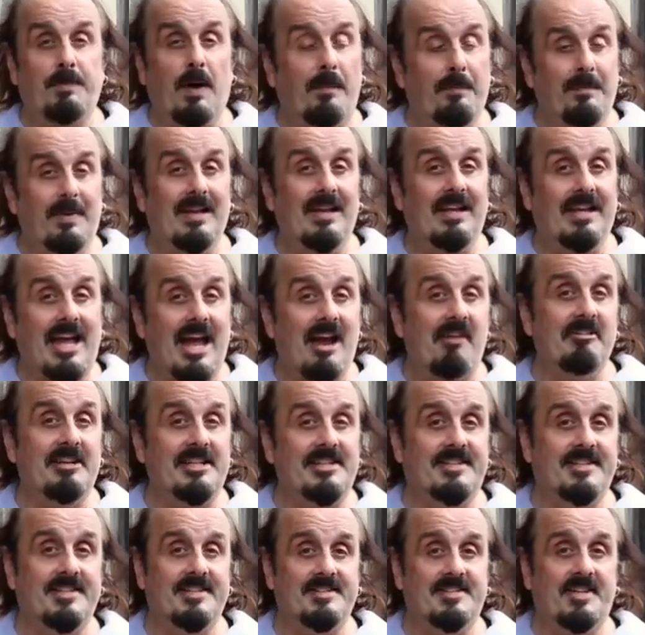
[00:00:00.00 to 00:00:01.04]
popular
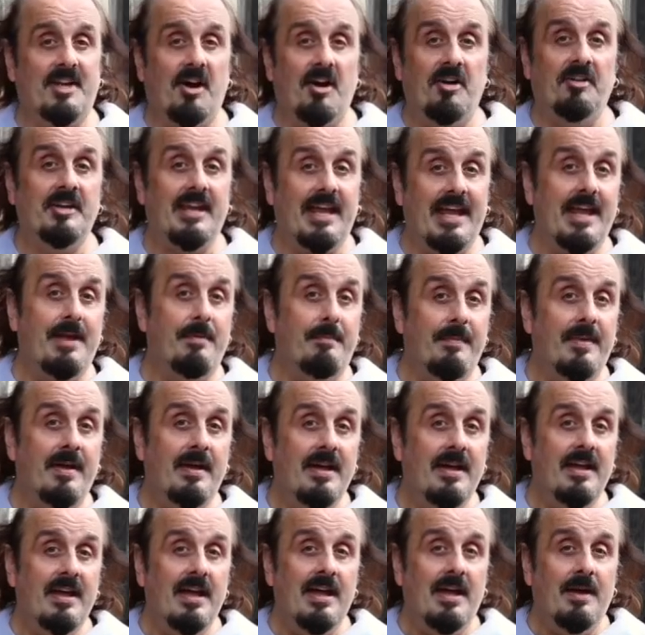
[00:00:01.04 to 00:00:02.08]
characters on him
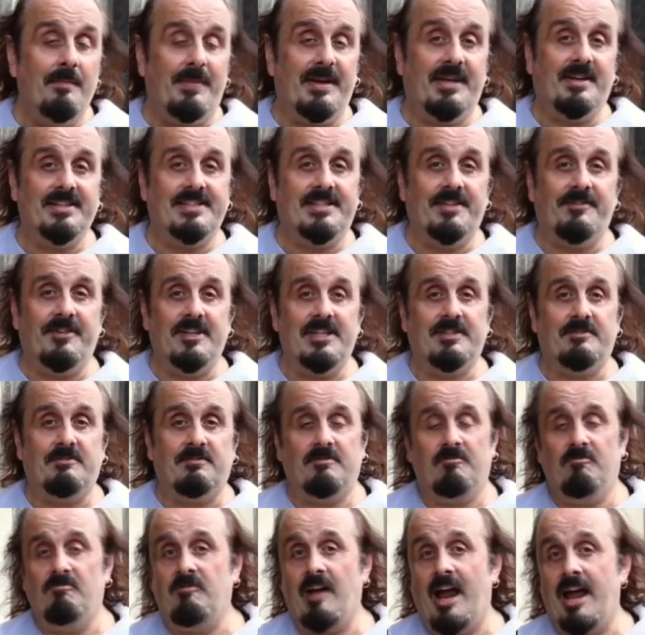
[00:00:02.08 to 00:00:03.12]
because of his
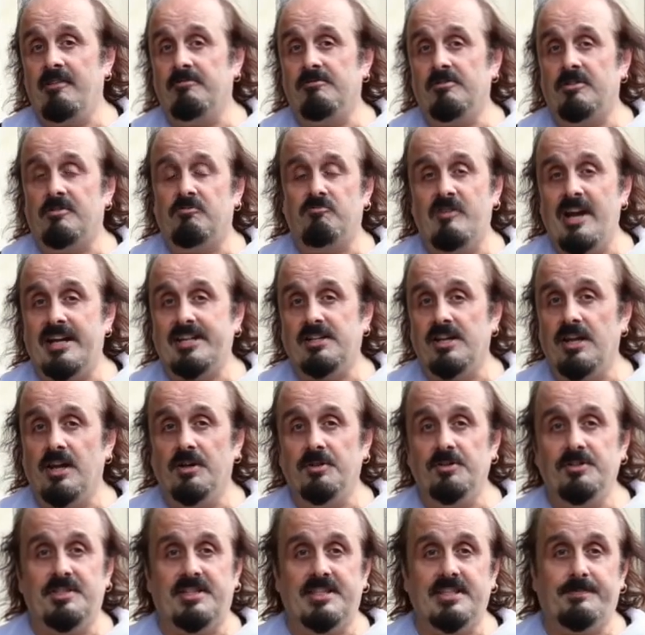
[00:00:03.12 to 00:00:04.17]
round red
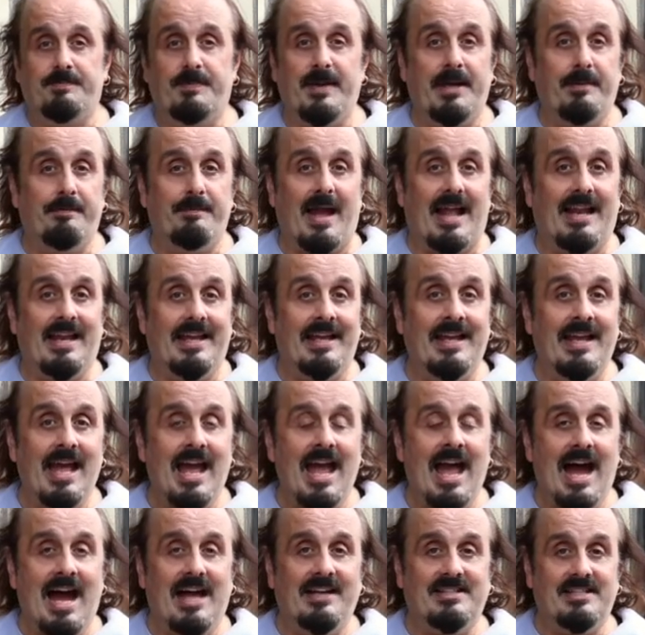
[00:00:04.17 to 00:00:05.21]
nose, his big belly,
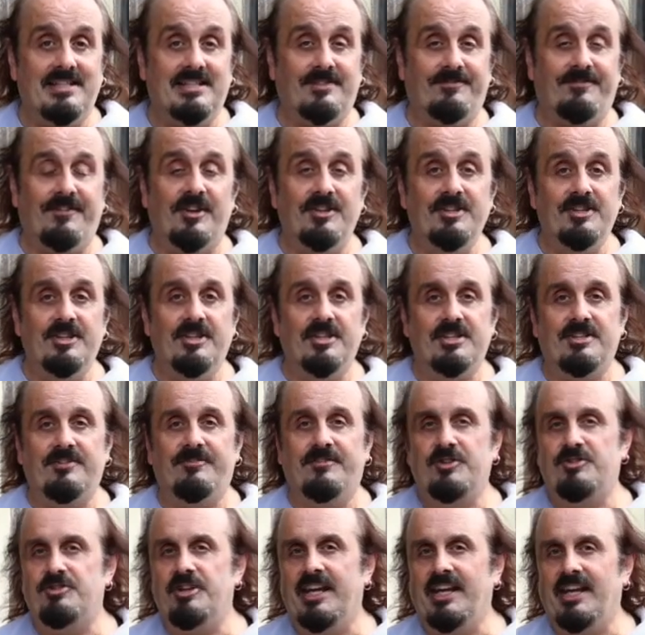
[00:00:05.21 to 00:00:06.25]
and his fondness
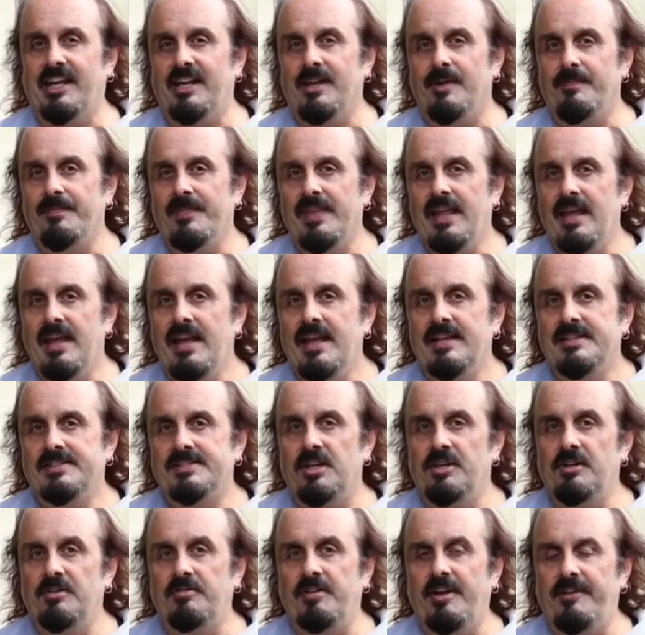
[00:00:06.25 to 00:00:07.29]
for drink.
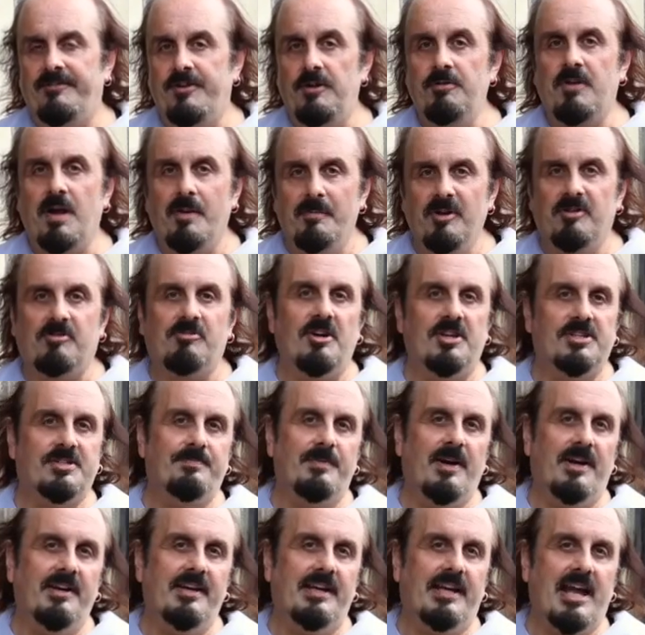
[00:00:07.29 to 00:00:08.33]
So if you come across
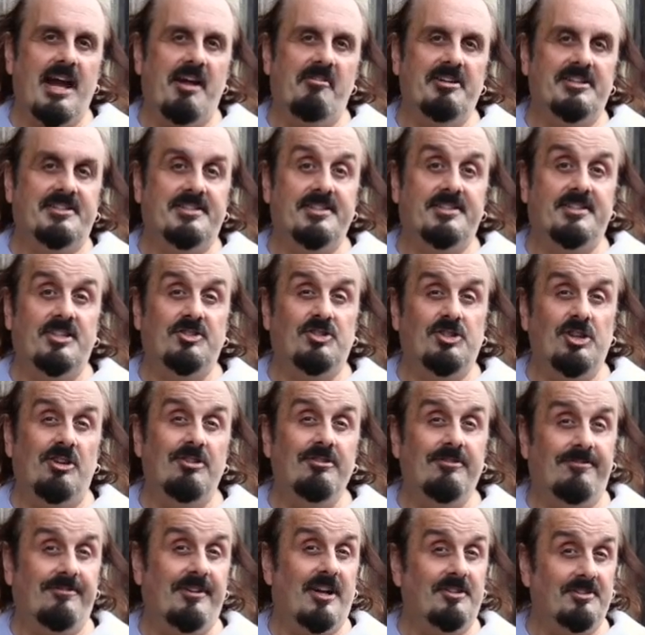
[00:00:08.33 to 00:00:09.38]
my character Sir
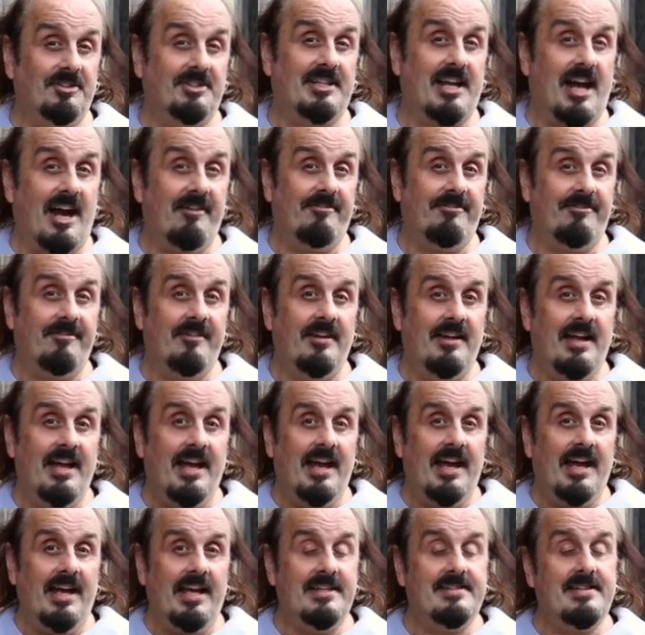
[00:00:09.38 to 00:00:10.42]
John Falstaff,
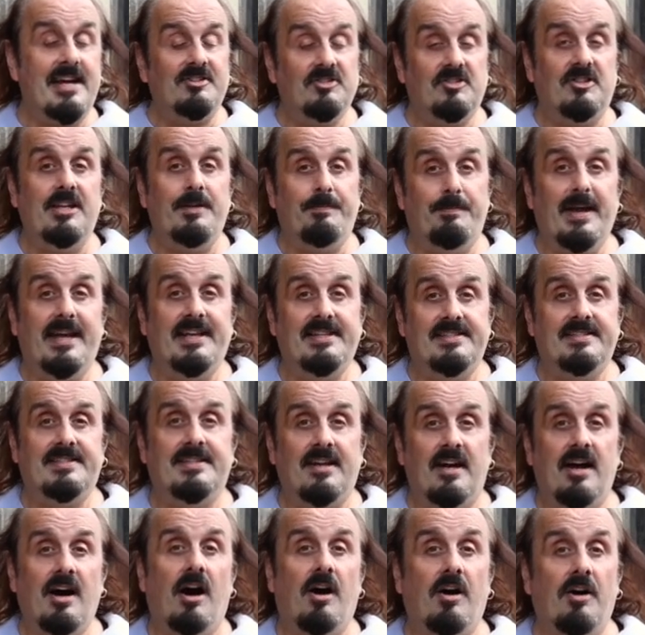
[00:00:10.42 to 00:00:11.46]
he's actually based
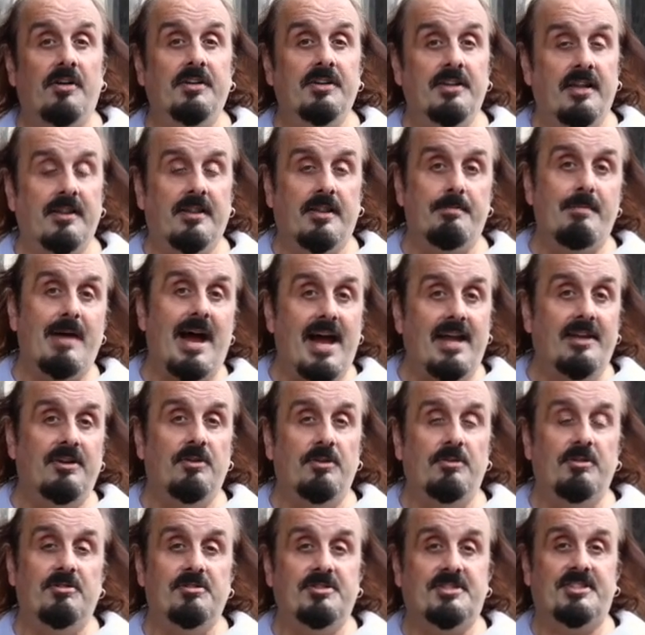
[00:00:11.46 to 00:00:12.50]
on the man
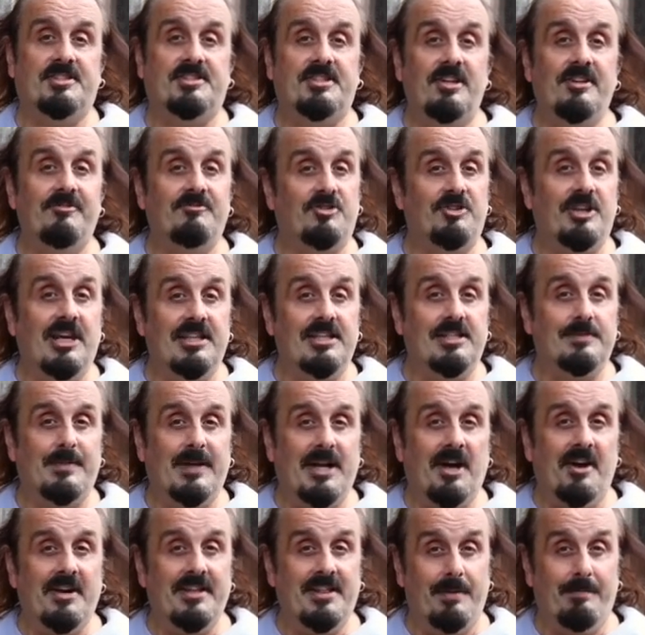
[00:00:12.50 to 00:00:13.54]
who used to serve drinks
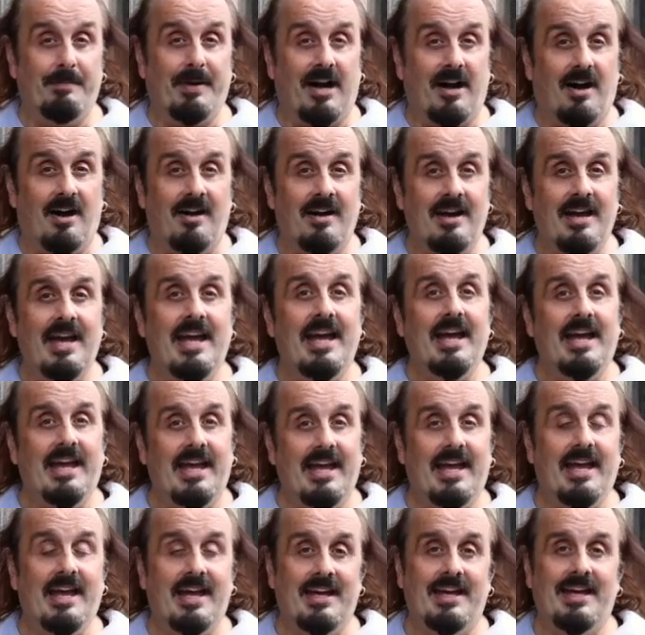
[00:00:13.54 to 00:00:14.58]
behind the bar
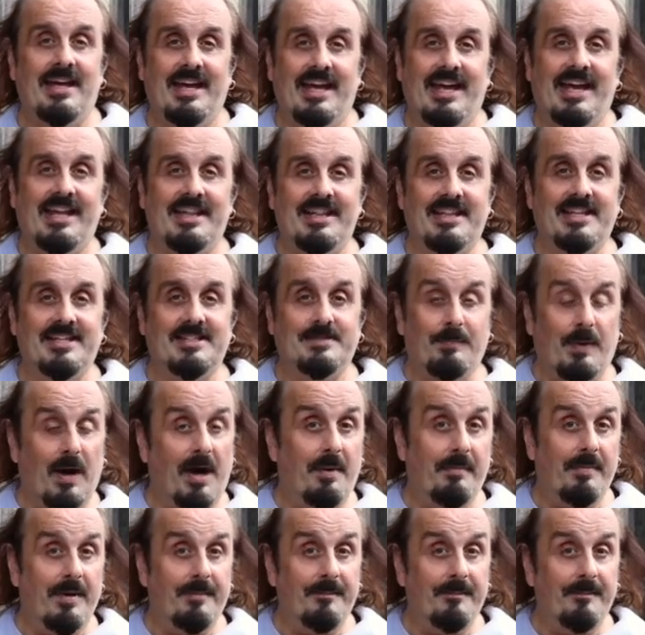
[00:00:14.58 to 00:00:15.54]
here in this pub.